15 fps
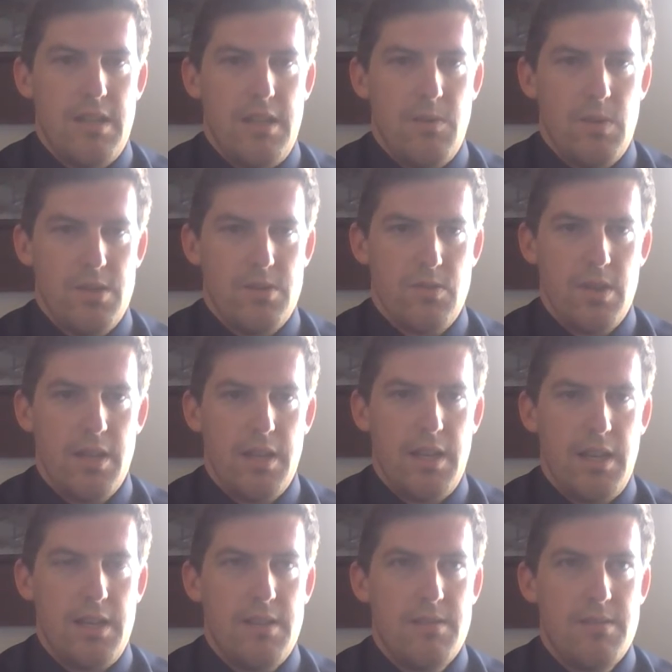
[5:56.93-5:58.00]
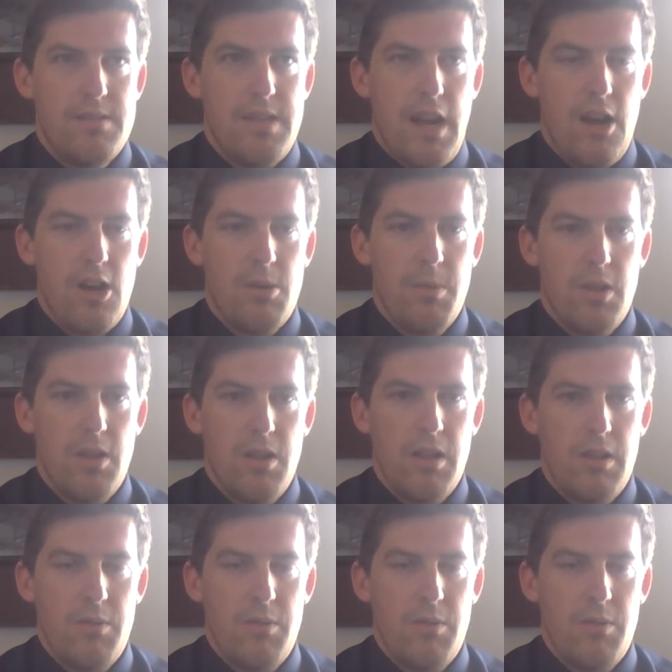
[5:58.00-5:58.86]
he was really terrible